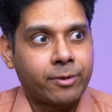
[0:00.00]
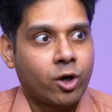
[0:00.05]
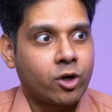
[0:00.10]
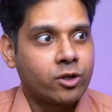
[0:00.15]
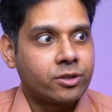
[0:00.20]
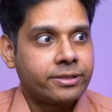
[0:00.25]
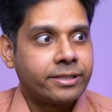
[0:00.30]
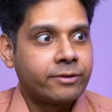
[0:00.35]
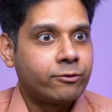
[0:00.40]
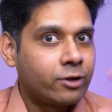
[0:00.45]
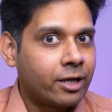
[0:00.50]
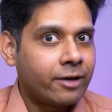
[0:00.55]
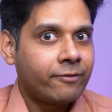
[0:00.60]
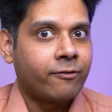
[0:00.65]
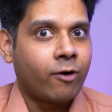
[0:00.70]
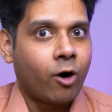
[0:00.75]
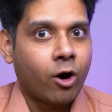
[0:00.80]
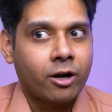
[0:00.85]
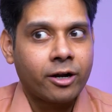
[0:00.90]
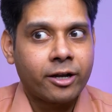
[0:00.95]
Because they would
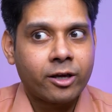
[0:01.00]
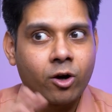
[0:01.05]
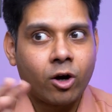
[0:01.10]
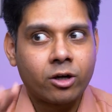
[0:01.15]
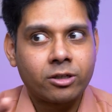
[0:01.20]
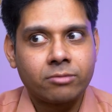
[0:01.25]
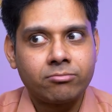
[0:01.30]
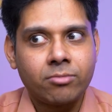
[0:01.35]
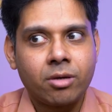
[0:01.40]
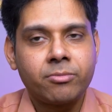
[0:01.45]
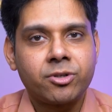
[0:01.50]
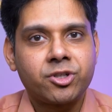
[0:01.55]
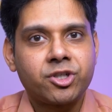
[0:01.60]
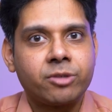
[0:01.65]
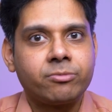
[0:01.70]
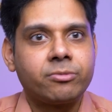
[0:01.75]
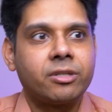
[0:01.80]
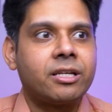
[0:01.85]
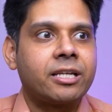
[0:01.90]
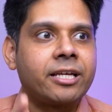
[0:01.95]
have already got the
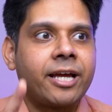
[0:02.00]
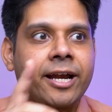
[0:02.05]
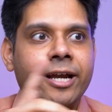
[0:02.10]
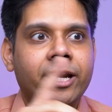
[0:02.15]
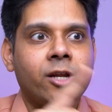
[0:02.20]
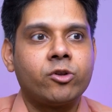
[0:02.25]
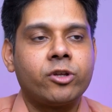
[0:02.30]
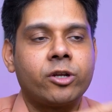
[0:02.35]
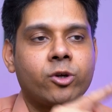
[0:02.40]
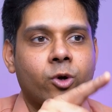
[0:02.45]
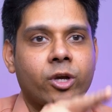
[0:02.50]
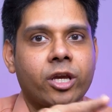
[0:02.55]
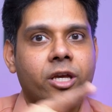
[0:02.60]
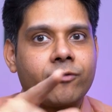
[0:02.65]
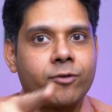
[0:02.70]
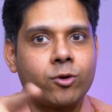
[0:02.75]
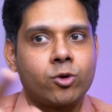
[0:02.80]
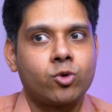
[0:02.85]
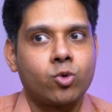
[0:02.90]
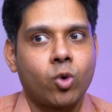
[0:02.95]
membership. They'll guide you that, okay,
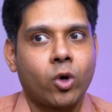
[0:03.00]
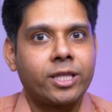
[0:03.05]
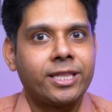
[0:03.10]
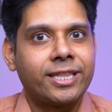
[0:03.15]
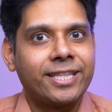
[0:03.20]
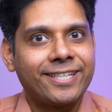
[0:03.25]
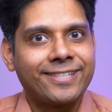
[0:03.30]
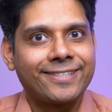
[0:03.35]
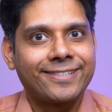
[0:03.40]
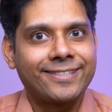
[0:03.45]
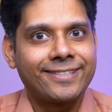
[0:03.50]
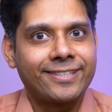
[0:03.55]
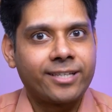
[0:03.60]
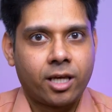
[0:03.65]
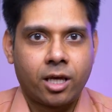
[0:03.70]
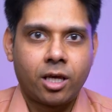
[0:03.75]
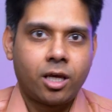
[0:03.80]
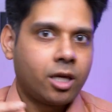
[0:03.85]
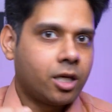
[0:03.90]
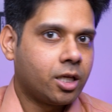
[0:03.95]
if you join this,
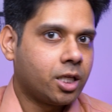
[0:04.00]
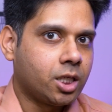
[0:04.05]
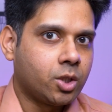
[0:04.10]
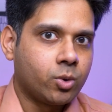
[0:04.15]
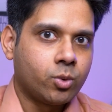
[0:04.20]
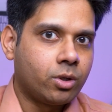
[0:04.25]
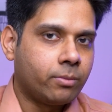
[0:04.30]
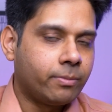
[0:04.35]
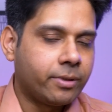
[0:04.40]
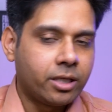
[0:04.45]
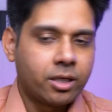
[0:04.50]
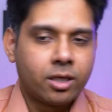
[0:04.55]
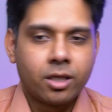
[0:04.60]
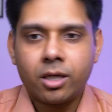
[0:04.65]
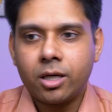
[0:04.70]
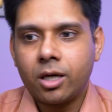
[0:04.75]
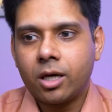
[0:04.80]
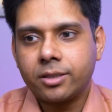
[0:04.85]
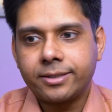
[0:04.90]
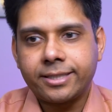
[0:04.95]
you will
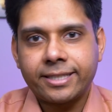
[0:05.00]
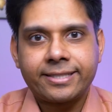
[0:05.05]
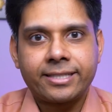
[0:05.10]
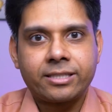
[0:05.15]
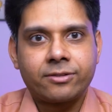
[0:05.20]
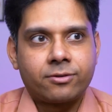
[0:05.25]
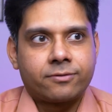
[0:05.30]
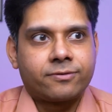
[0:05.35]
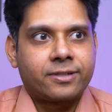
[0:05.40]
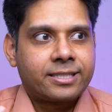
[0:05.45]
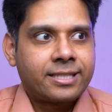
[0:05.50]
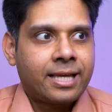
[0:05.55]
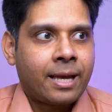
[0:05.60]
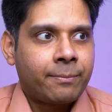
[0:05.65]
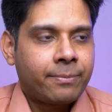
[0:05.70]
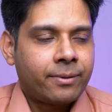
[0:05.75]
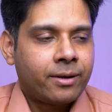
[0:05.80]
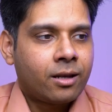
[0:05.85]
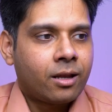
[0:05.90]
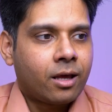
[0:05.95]
be successful. For
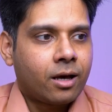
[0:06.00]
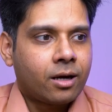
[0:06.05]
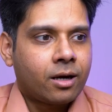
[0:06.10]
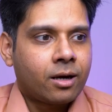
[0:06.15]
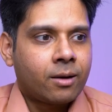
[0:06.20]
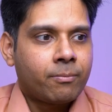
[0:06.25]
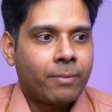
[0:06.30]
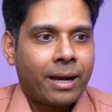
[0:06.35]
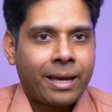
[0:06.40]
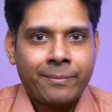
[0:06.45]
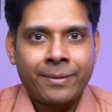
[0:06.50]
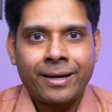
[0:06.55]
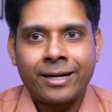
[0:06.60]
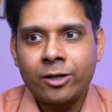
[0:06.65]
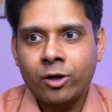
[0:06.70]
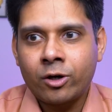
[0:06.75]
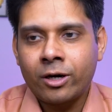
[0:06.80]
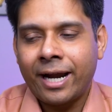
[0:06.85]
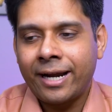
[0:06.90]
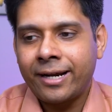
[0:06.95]
example, my
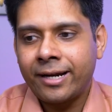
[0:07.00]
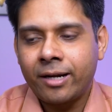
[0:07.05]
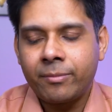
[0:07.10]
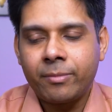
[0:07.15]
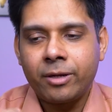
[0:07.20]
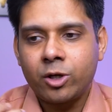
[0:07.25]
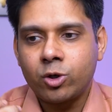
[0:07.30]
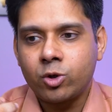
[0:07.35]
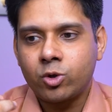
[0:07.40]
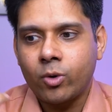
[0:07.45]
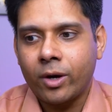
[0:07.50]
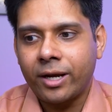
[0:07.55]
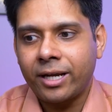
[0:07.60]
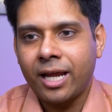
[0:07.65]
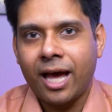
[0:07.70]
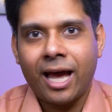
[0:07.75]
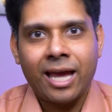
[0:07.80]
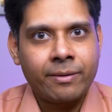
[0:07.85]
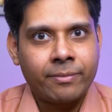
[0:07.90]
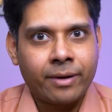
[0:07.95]
mentor guided me to join
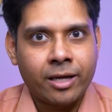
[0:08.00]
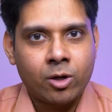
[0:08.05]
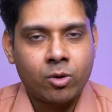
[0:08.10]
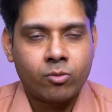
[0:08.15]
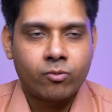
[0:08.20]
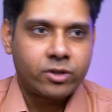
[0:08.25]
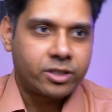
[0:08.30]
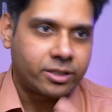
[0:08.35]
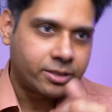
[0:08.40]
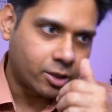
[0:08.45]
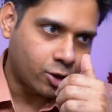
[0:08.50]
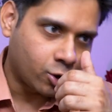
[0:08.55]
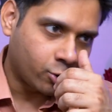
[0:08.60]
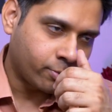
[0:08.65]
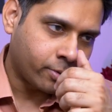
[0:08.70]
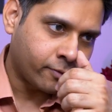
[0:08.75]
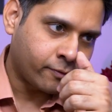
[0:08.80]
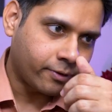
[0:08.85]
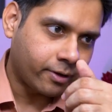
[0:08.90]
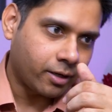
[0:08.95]
ibiome, which is a
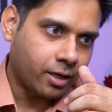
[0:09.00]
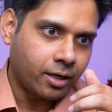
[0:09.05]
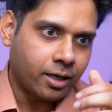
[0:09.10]
group of